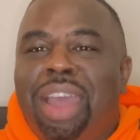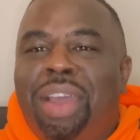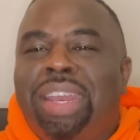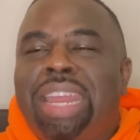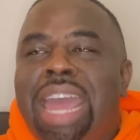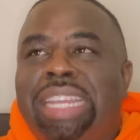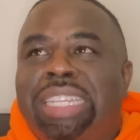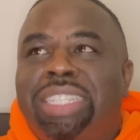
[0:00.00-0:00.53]
or
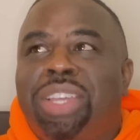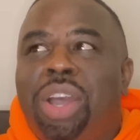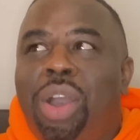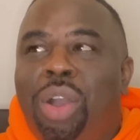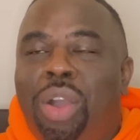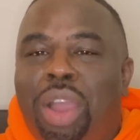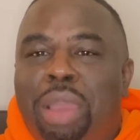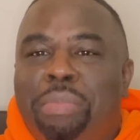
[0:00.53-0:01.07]
not just
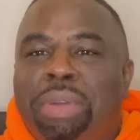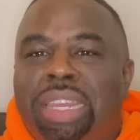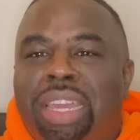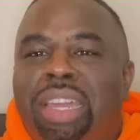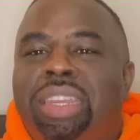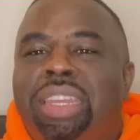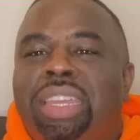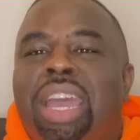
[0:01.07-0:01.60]
hard, but
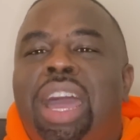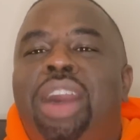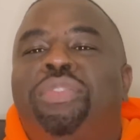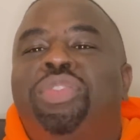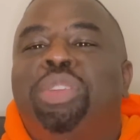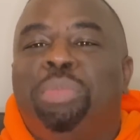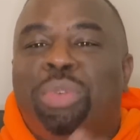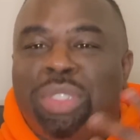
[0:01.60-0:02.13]
an
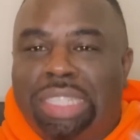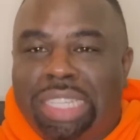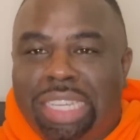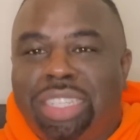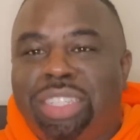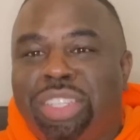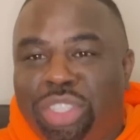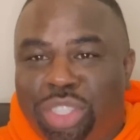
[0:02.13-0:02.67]
uncomfortable
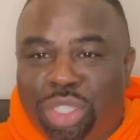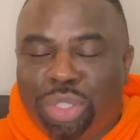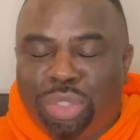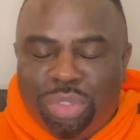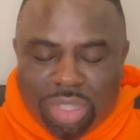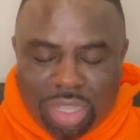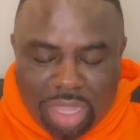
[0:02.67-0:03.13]
scene to shoot.